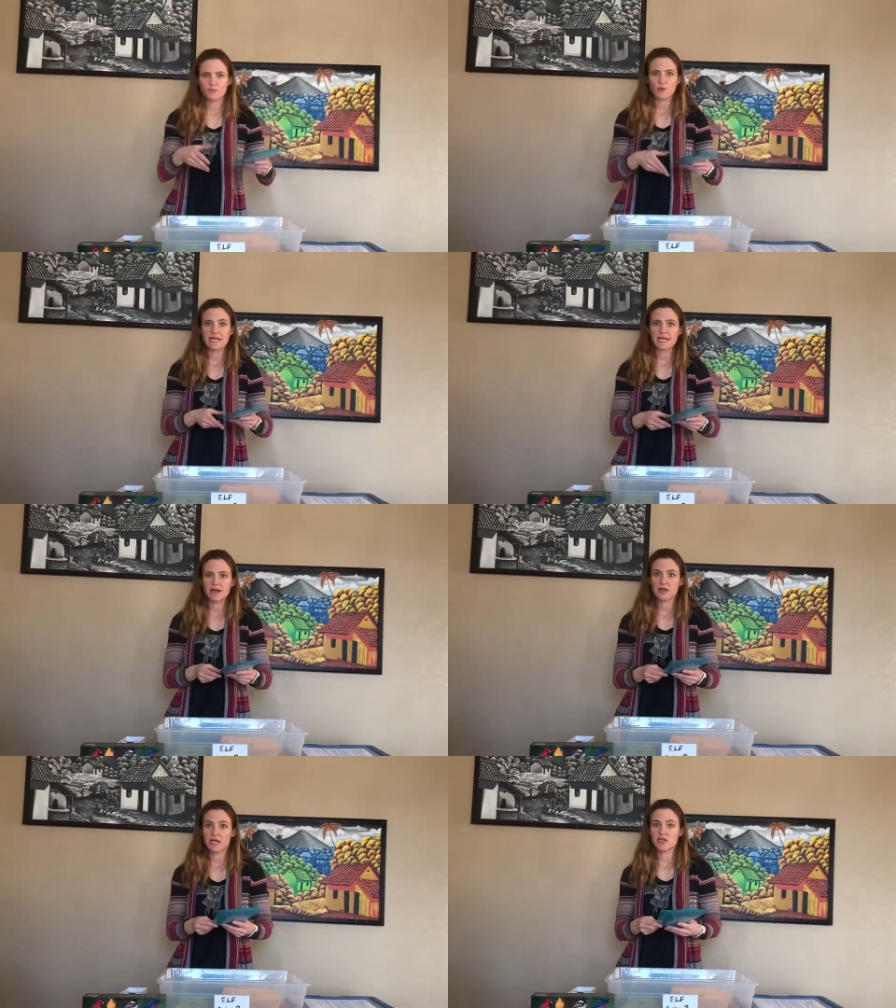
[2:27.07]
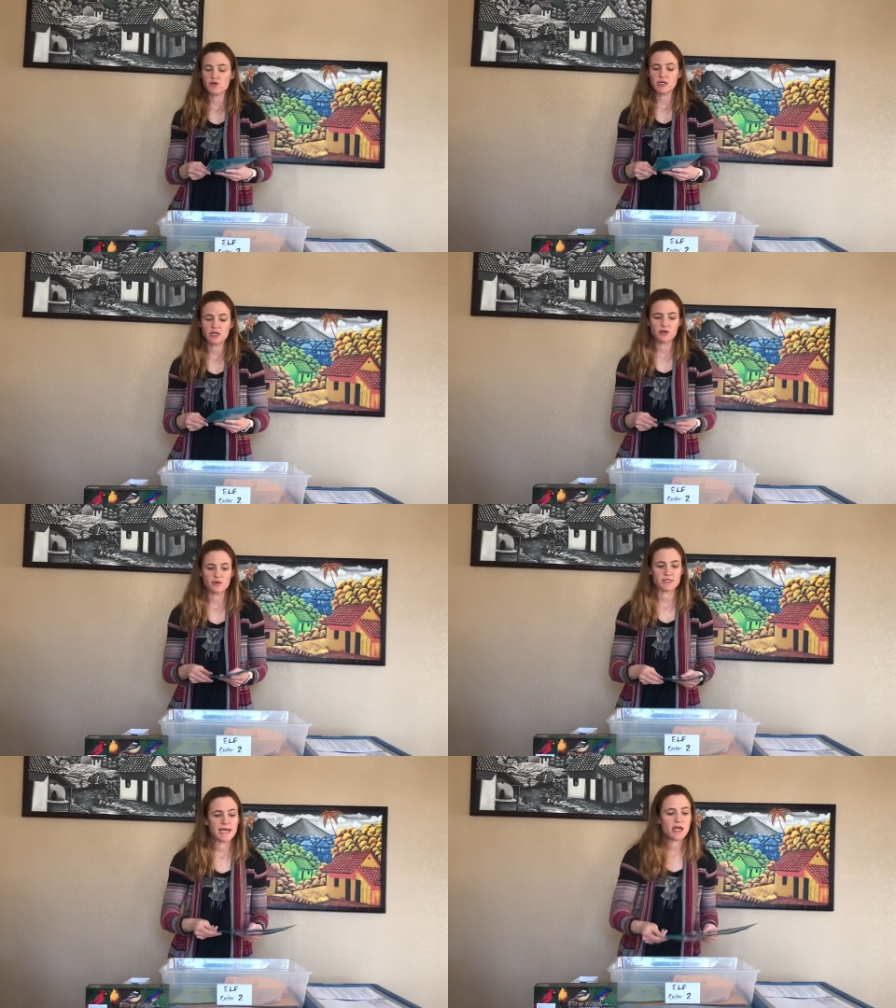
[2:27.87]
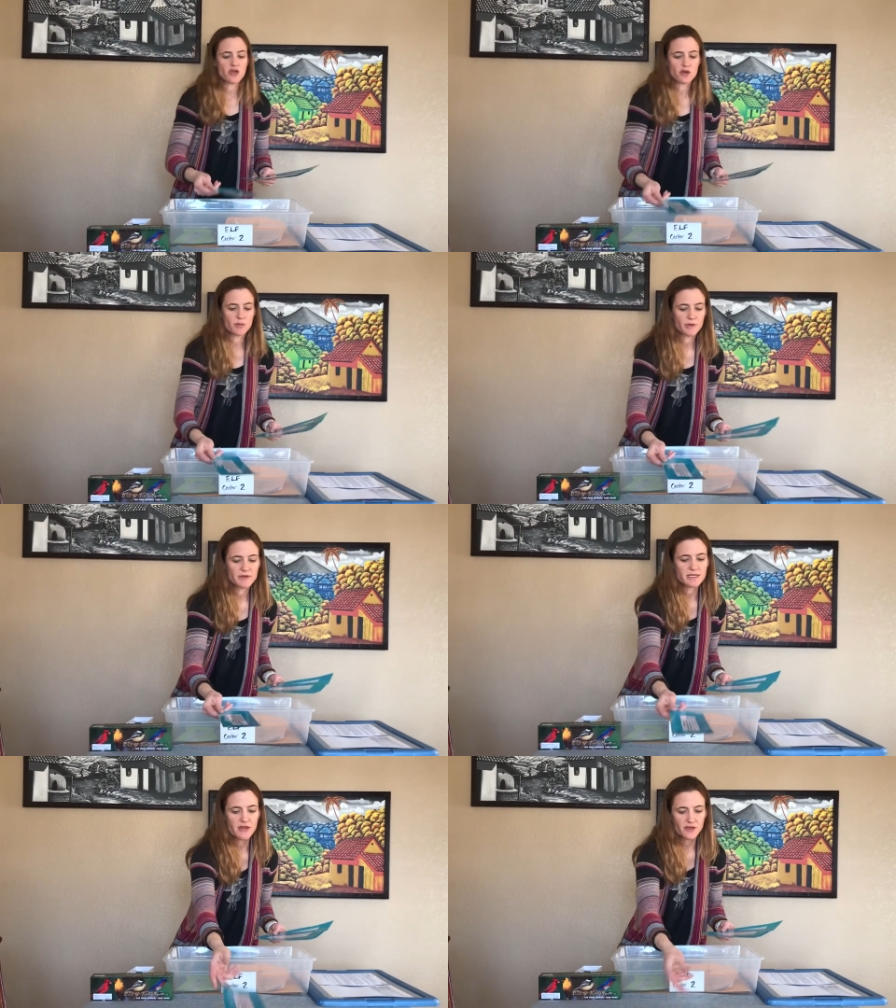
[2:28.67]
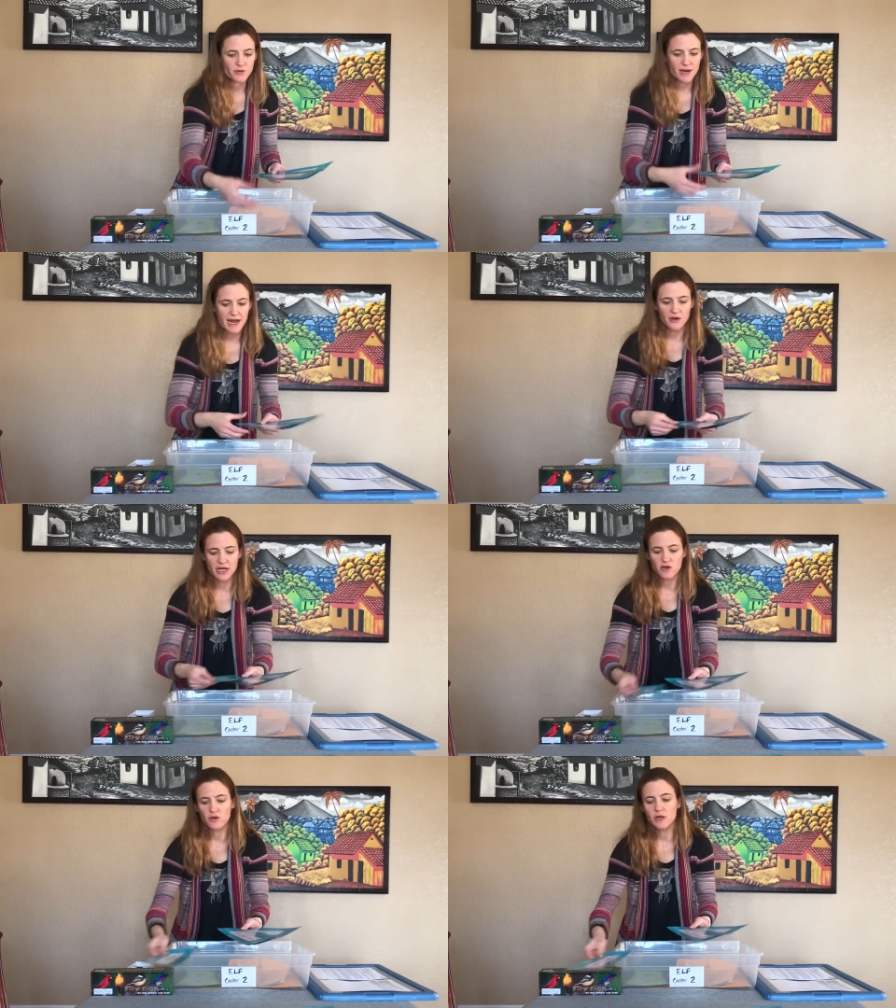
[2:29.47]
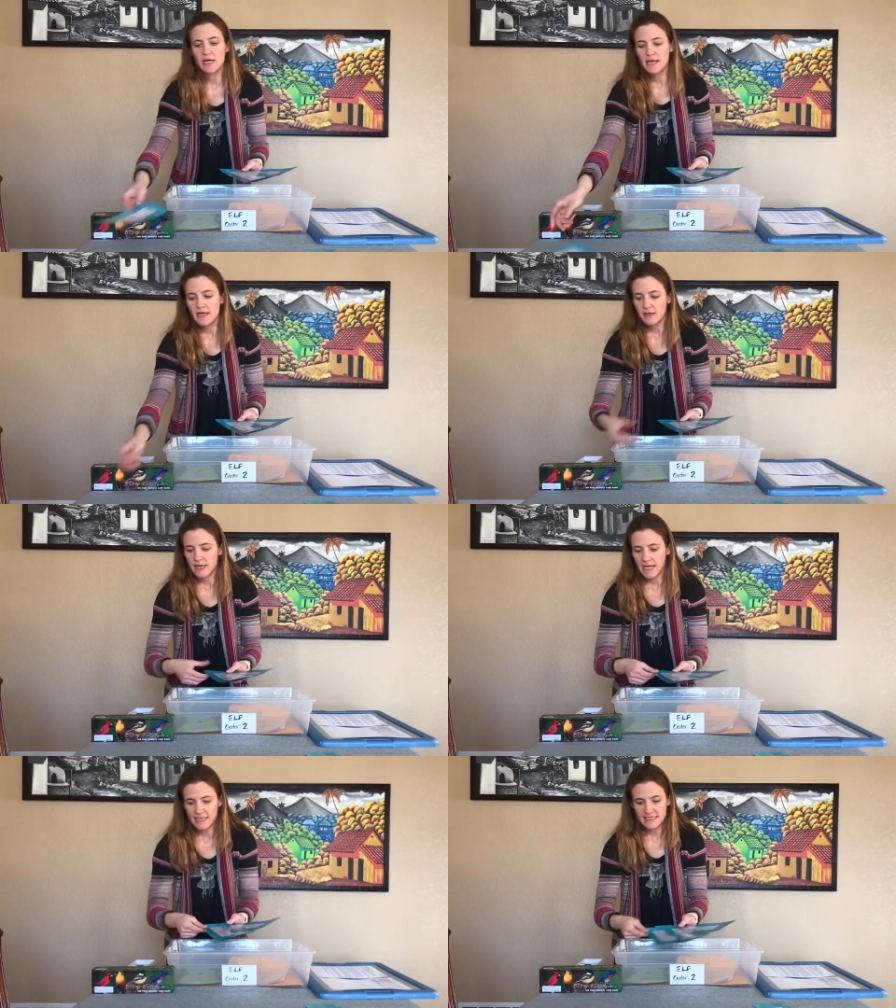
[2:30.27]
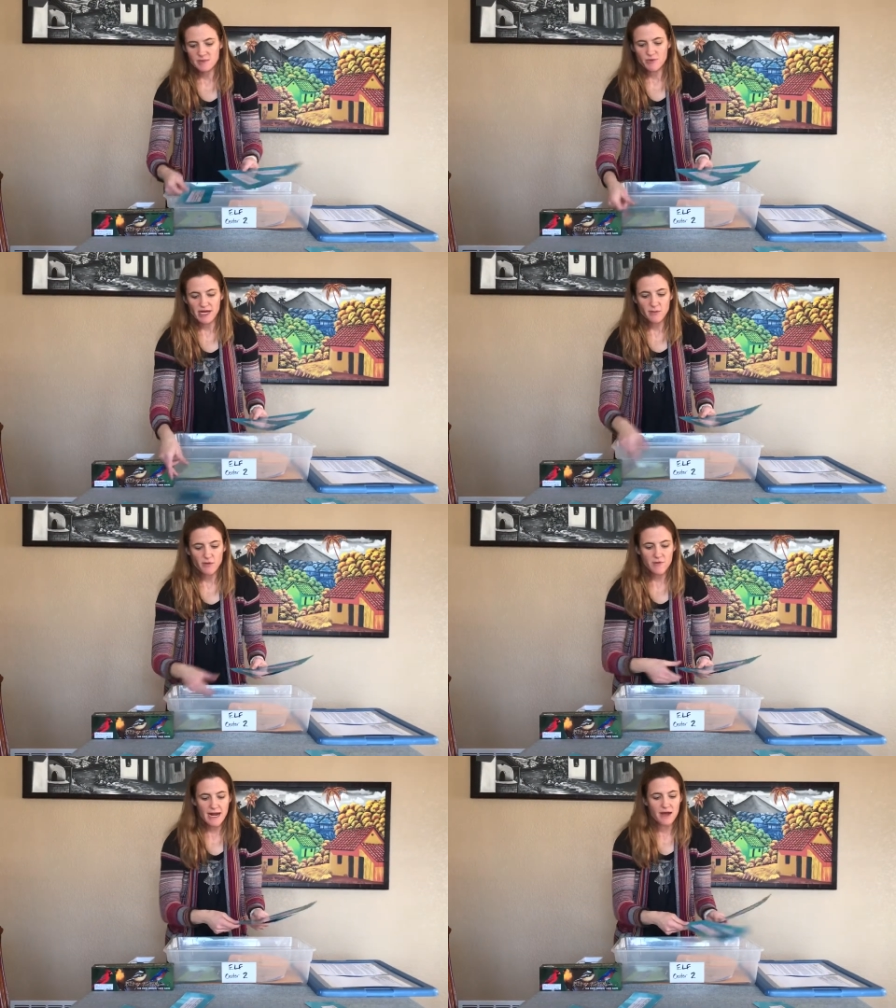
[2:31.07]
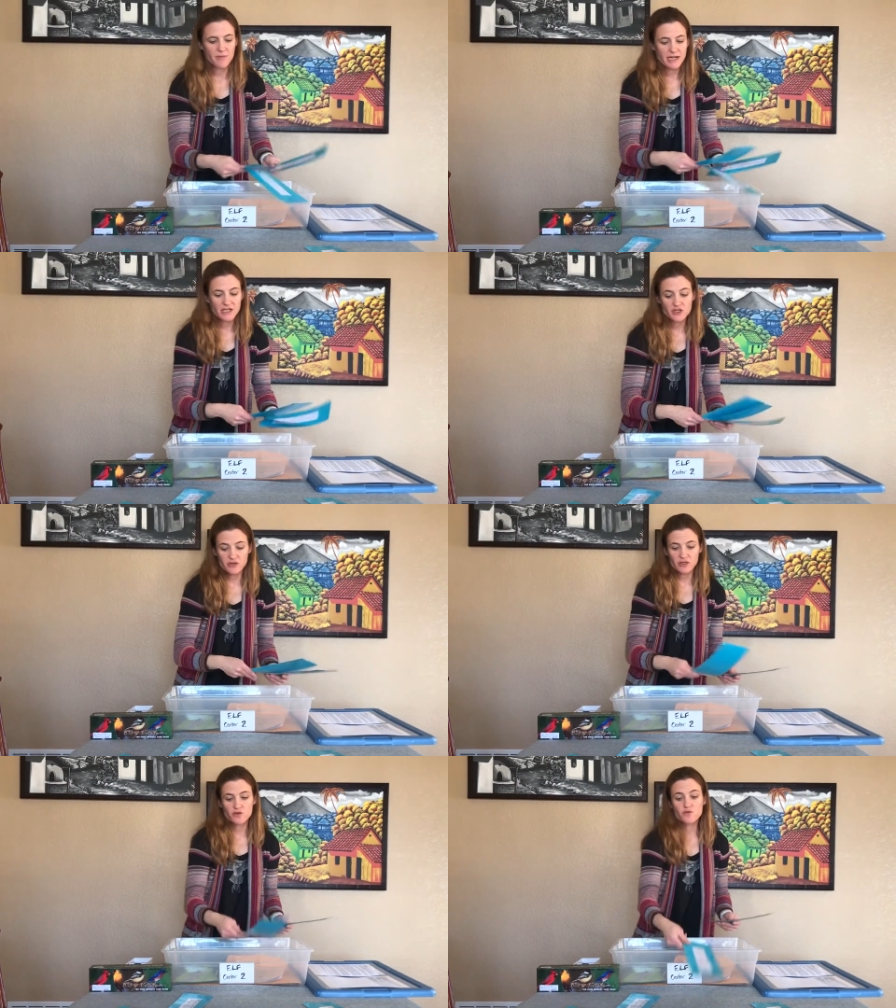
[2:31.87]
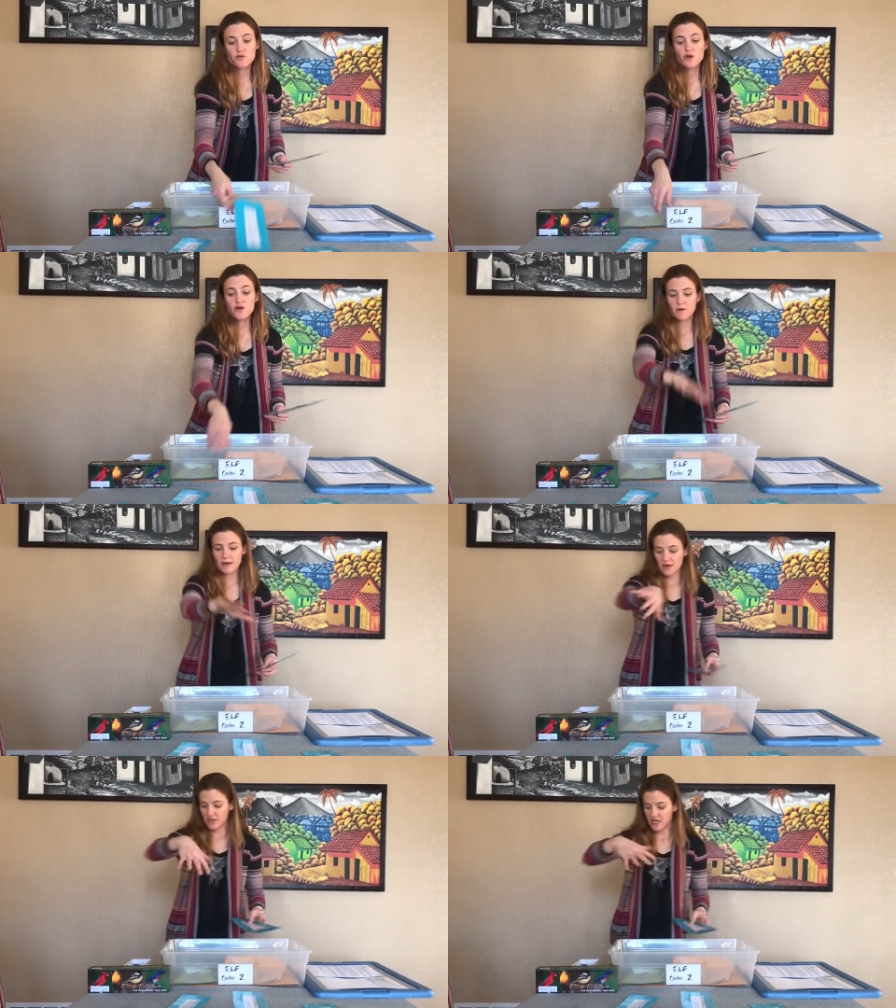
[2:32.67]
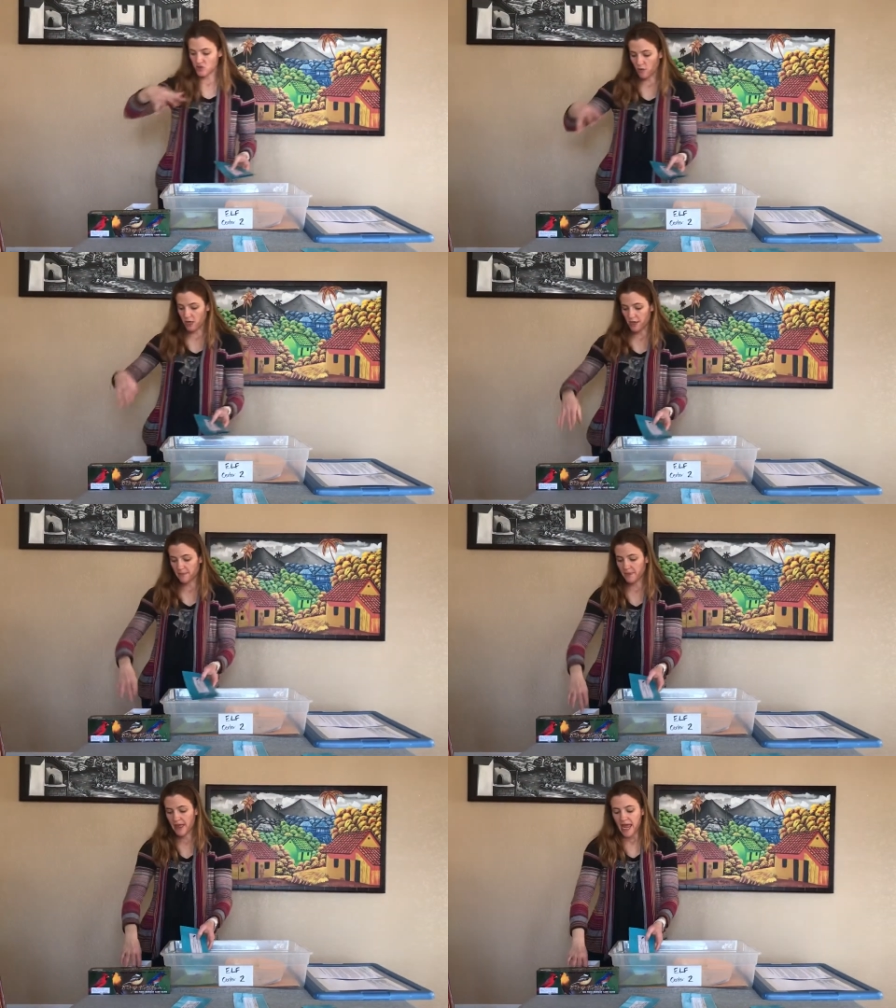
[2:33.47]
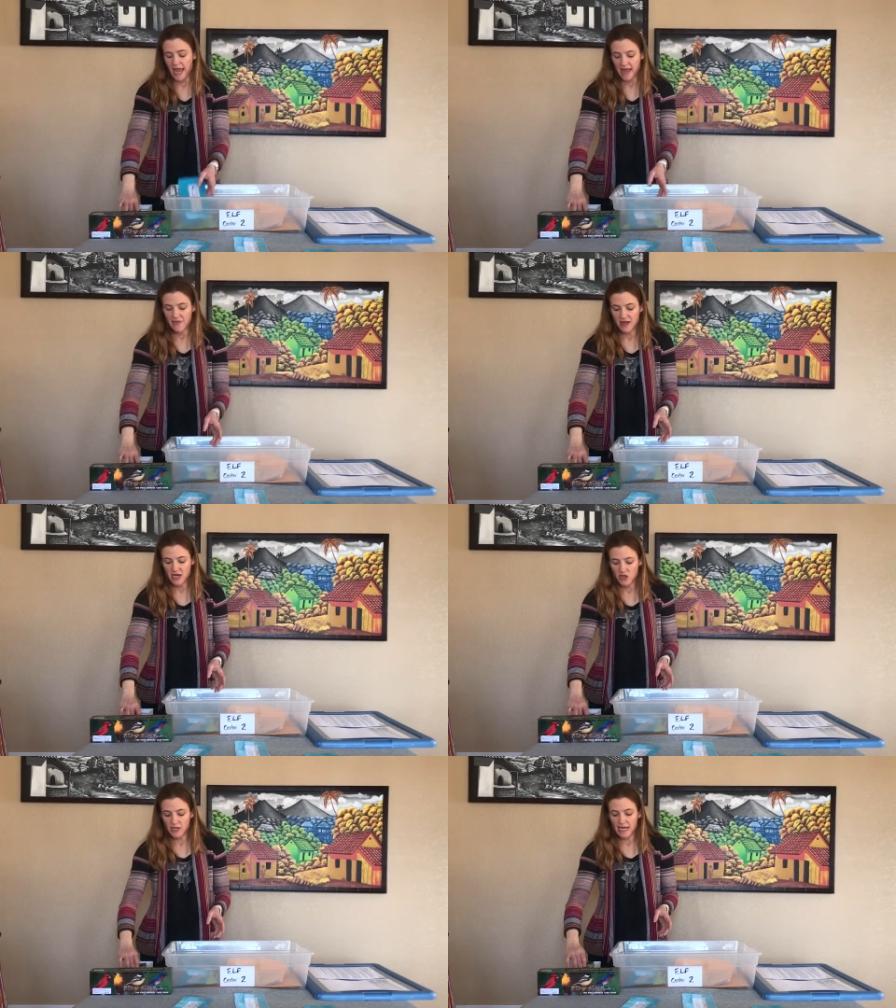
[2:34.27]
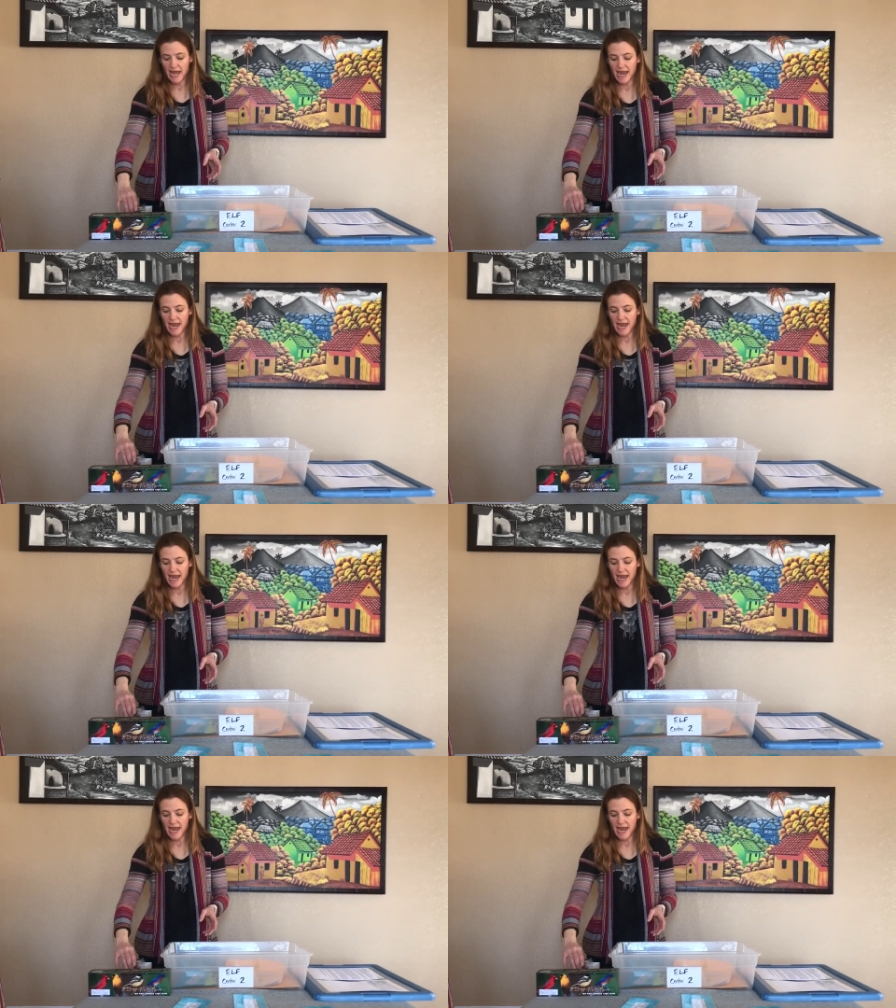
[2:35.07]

reading area you can use, you could put this on the ground, and you'll kind of spread them around, make sure there's room around each one, and then you can